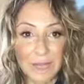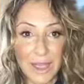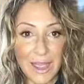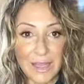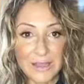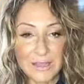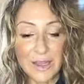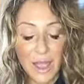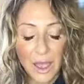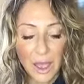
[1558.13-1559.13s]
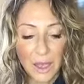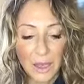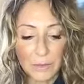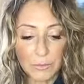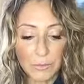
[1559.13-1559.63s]
And
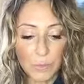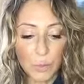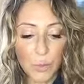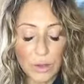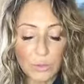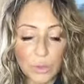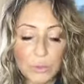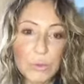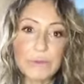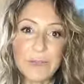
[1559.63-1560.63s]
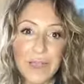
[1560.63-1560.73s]
when we're moving